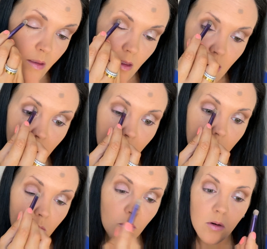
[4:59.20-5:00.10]
that I
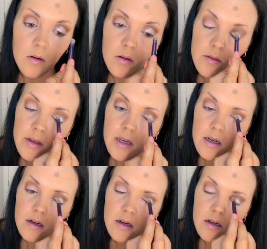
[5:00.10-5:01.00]
don't want on
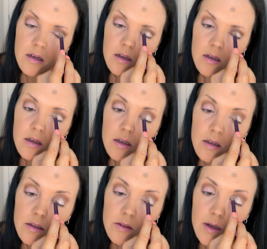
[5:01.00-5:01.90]
there
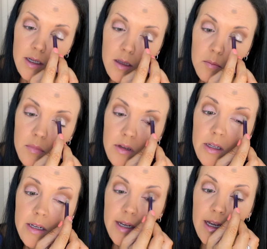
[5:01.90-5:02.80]
so I can
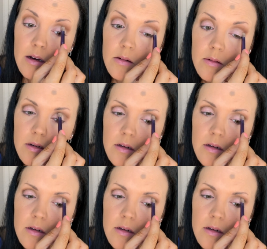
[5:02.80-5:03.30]
blend out